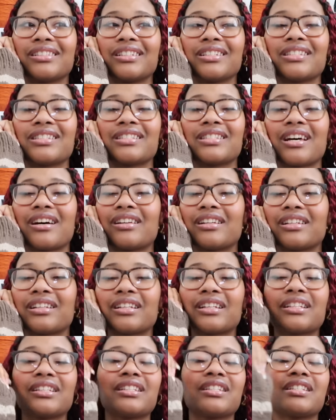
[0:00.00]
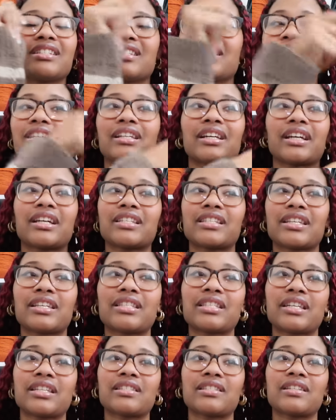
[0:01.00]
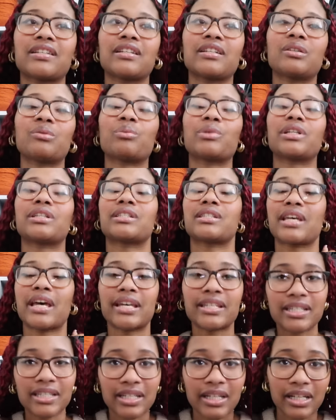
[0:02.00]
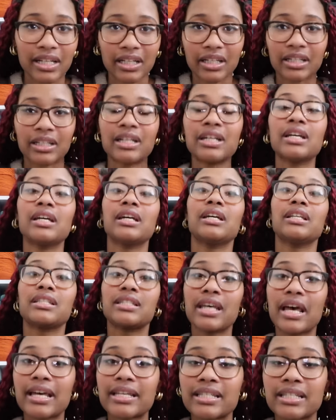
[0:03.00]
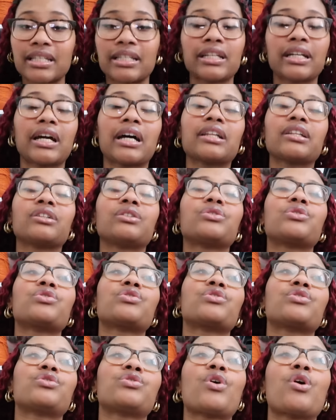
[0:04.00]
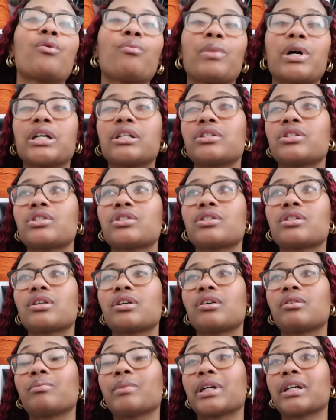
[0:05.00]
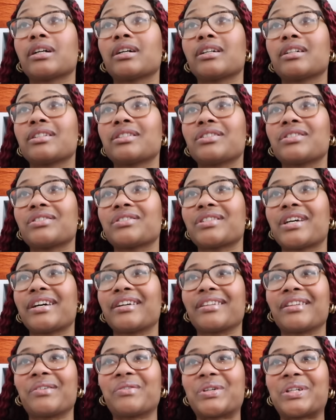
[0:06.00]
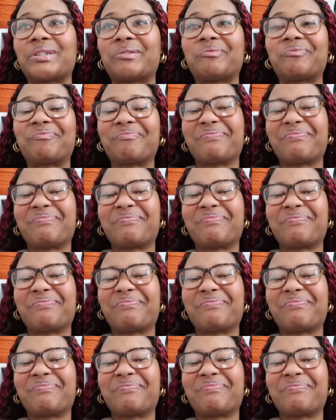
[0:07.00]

It didn't sound like I said test knitting, but test knitting. I learned so much. Oh my gosh, I love it.